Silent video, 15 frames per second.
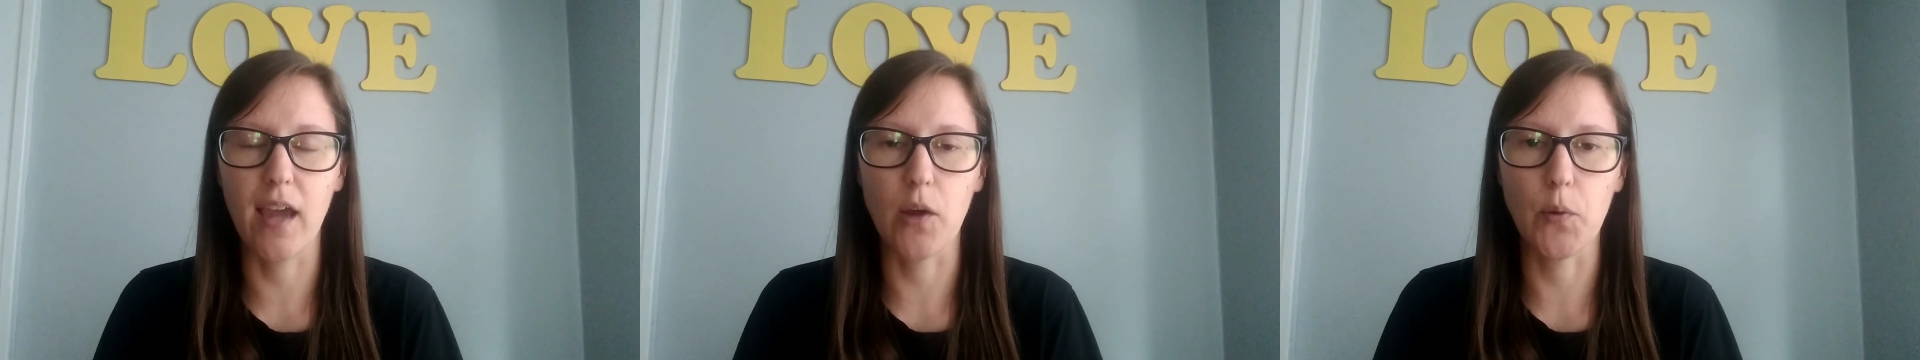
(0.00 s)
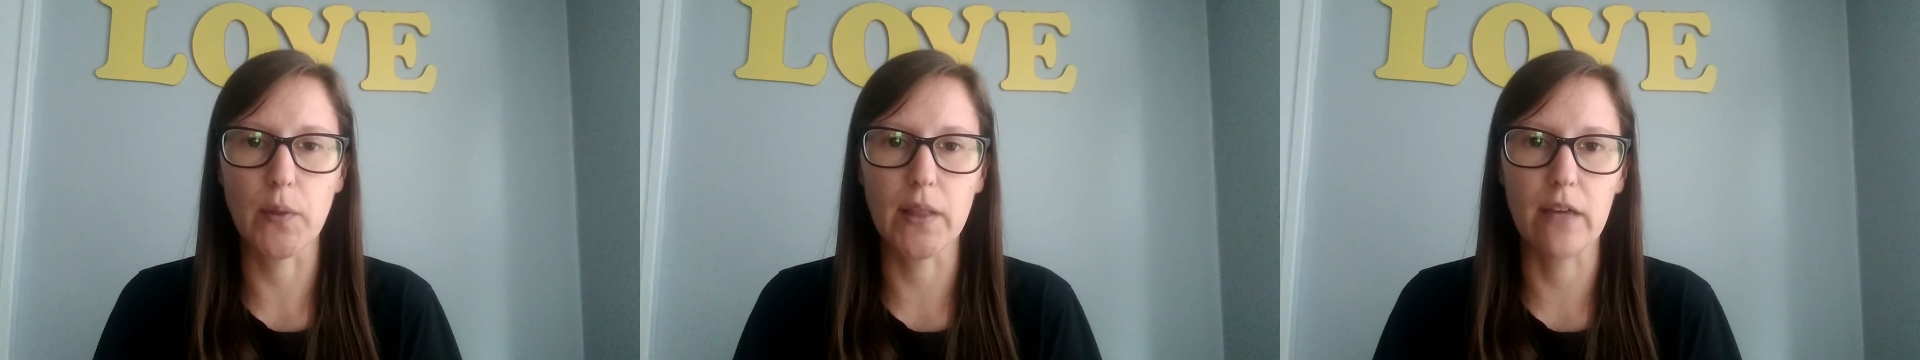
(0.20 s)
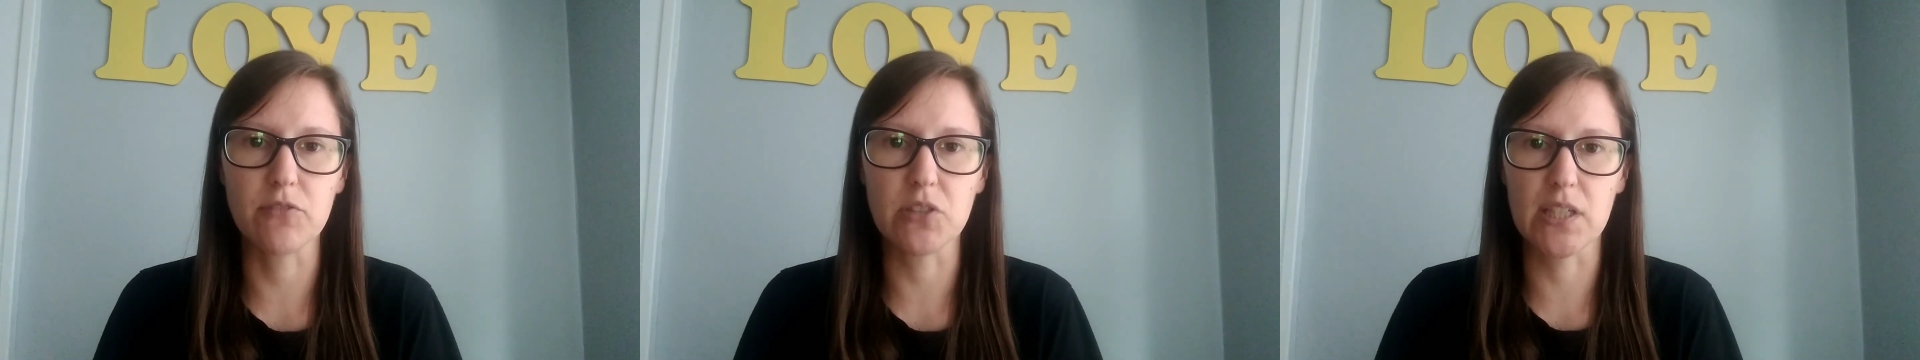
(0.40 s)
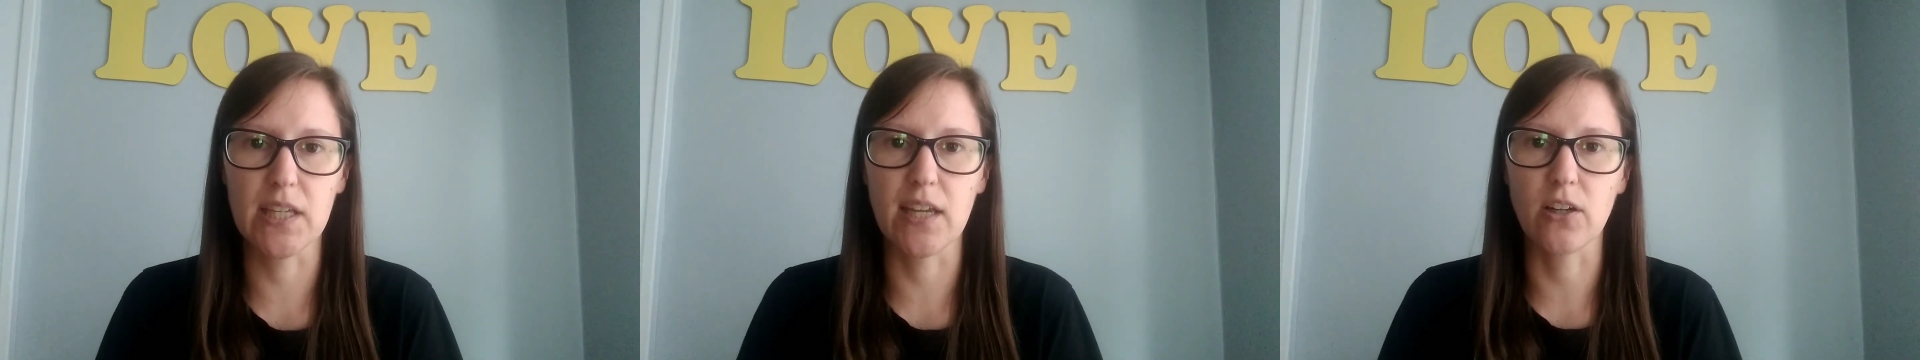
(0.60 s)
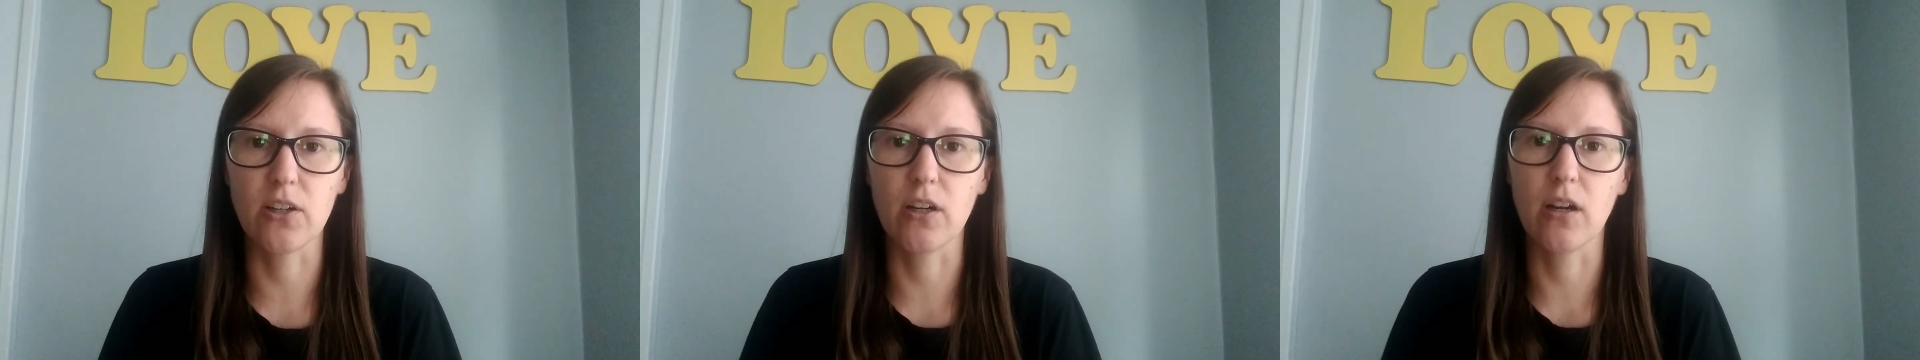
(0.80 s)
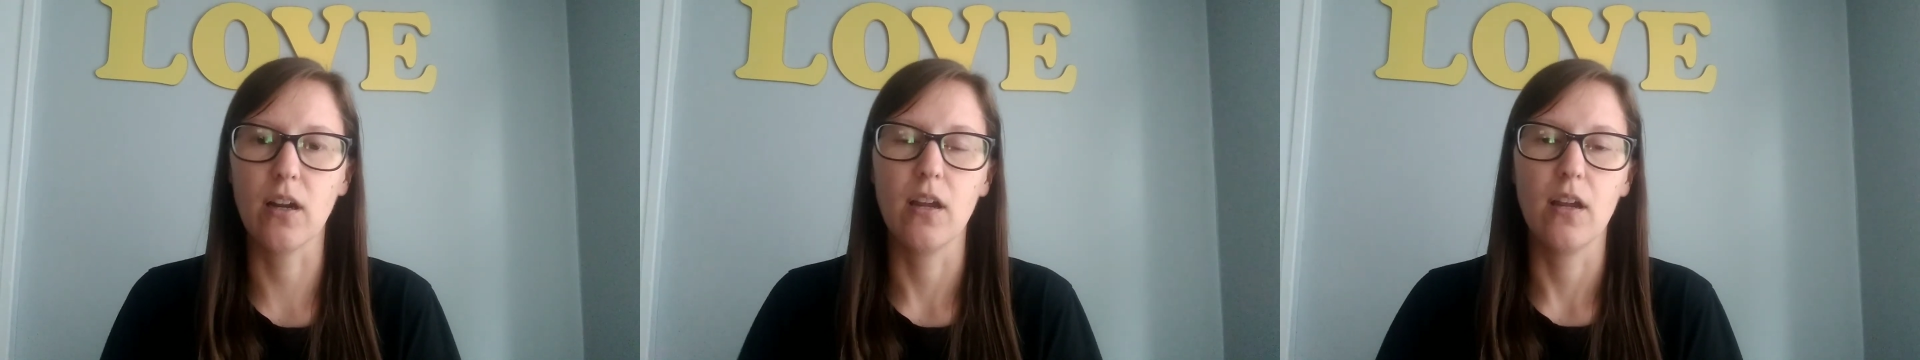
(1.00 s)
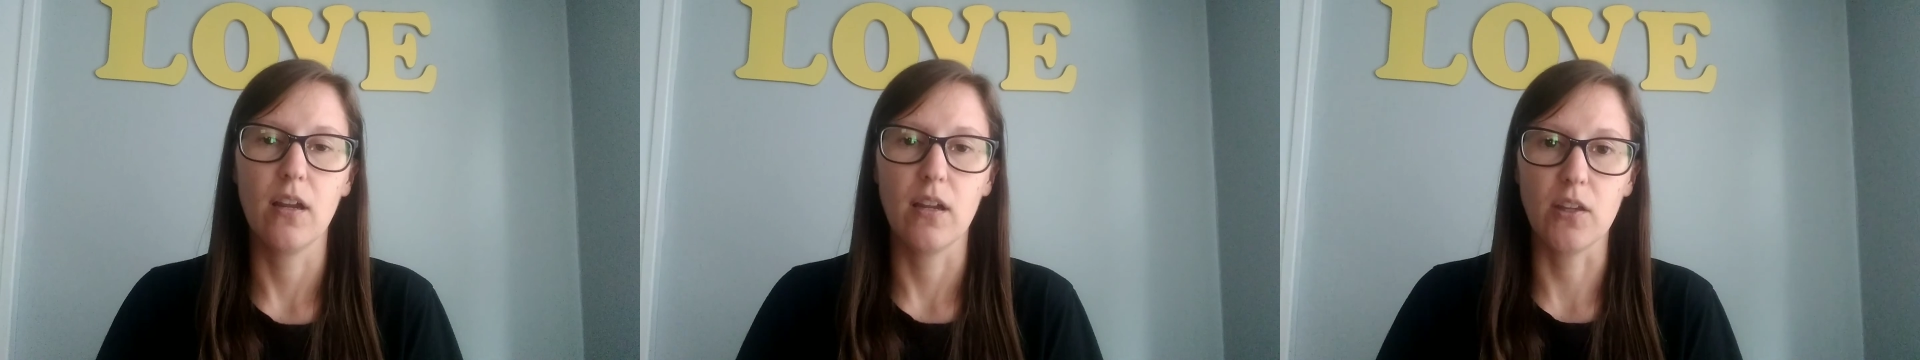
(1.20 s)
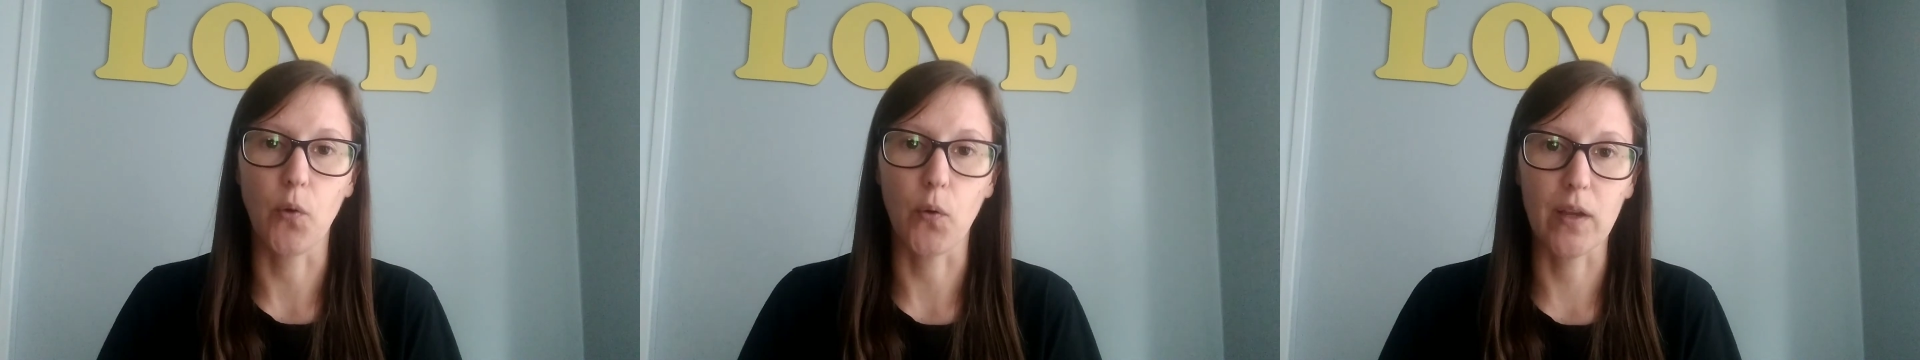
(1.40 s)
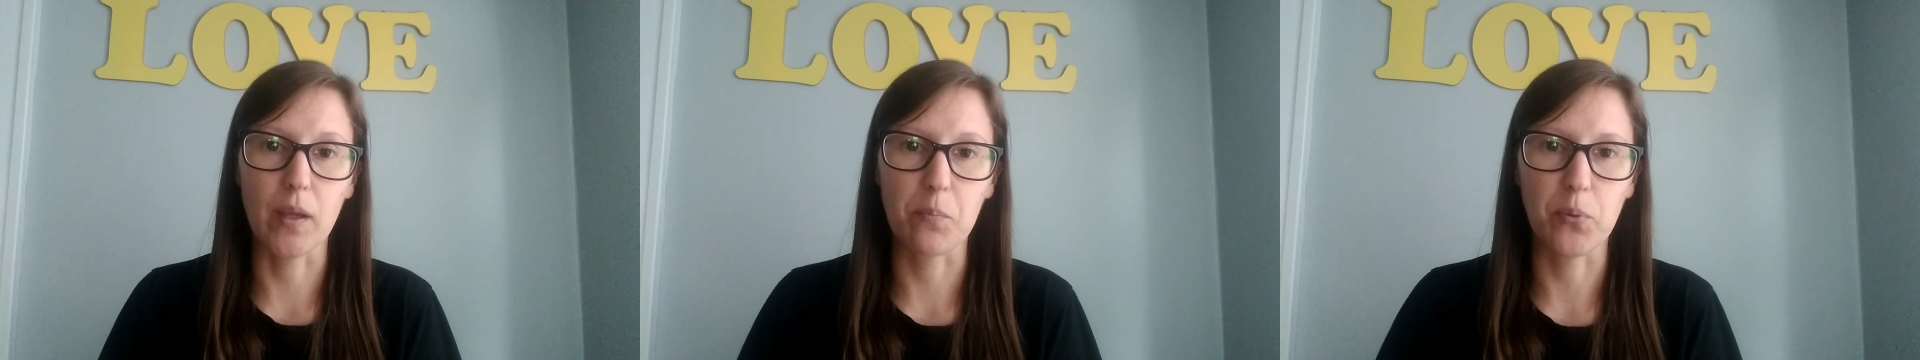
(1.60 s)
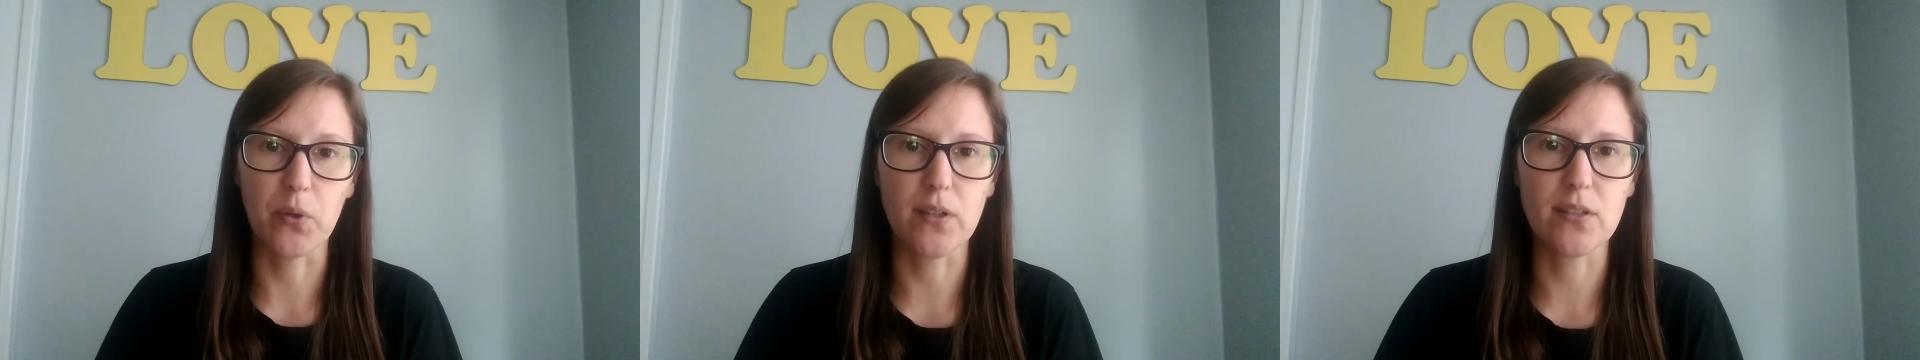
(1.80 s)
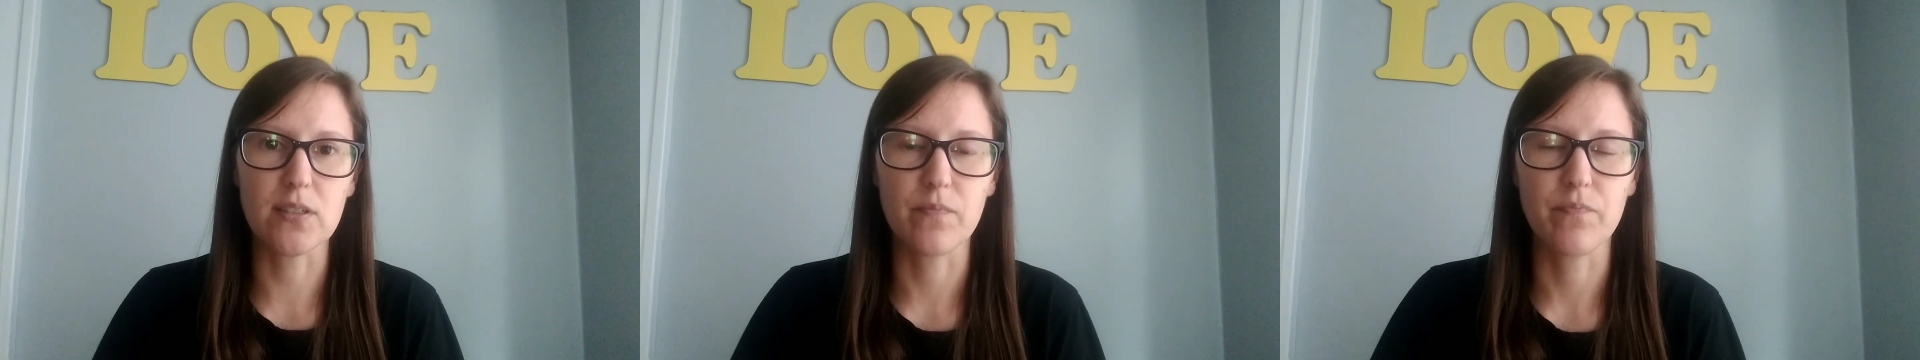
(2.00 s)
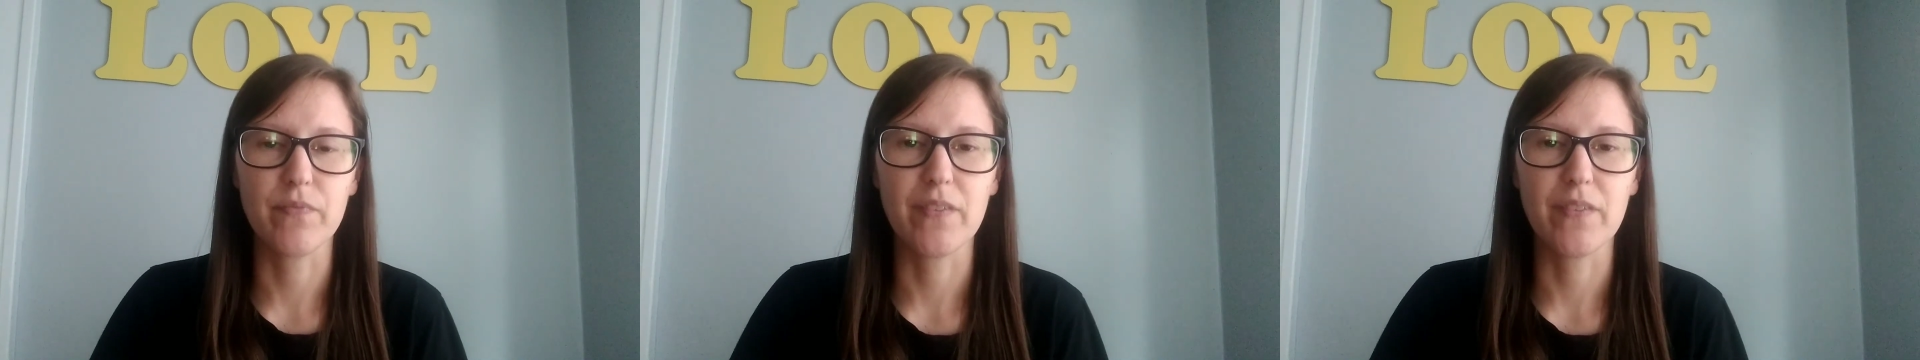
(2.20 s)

I would love to hear your input.